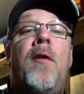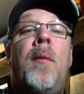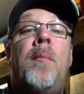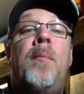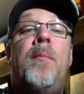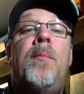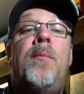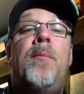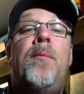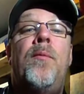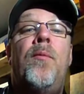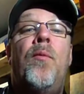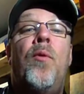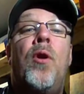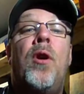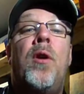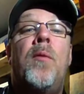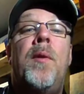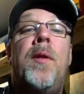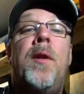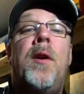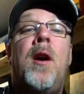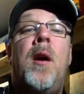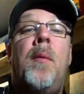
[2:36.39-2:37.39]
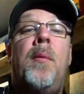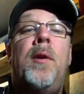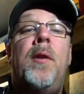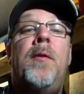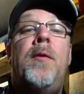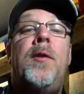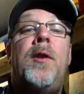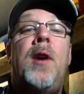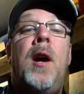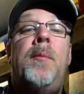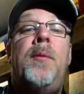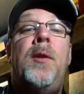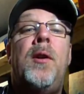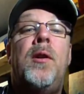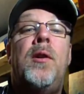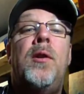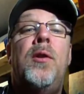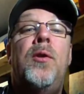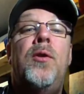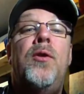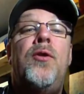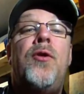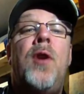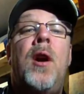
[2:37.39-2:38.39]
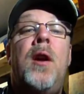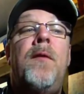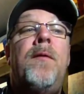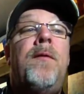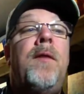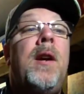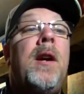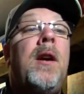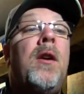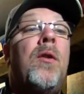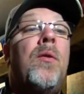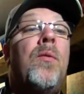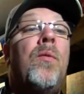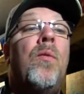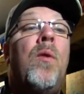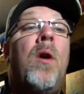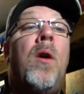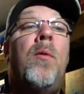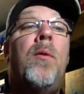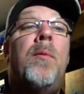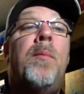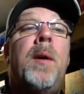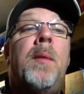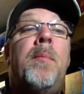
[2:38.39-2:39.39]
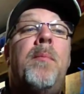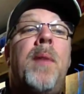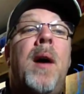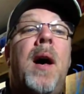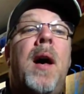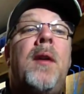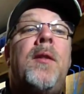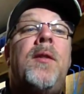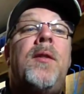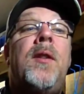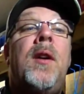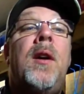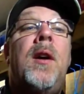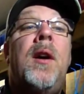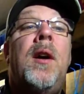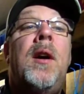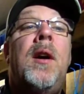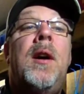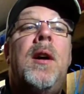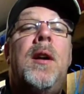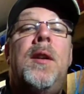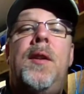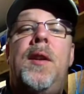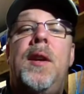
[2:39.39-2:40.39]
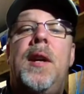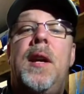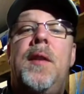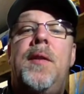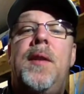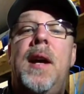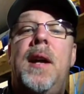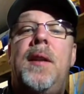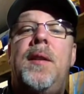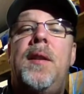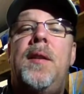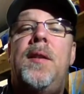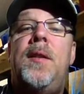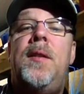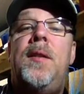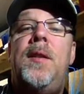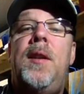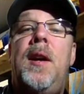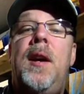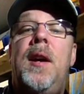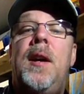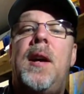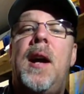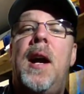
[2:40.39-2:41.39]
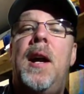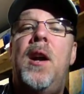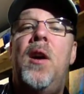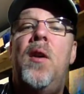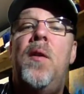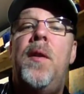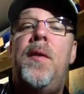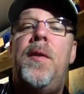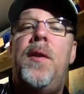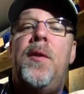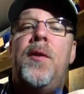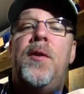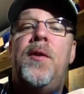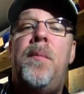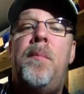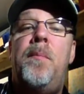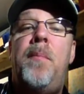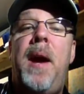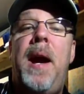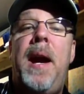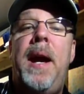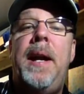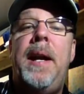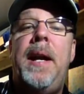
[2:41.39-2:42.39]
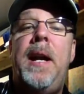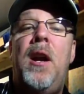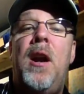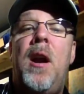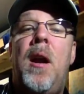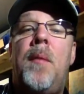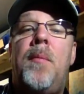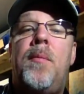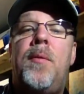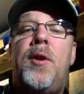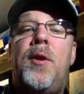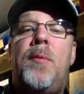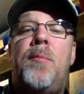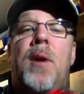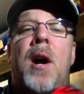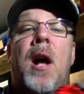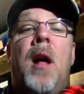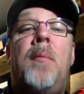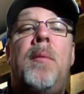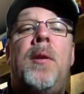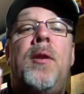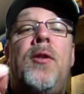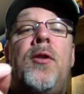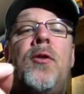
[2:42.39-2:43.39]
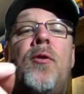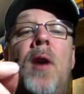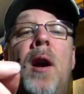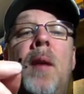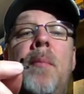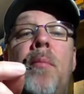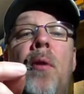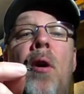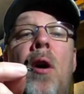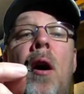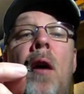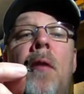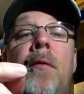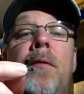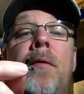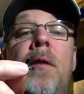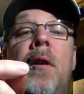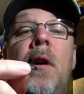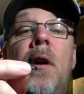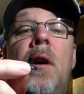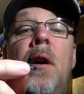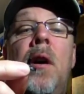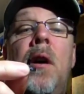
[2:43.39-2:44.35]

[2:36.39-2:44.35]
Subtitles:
I'm working with a couple different types of glues, trying to figure what would be best to get that to stick. I know that there's some paint here I should probably scrape off.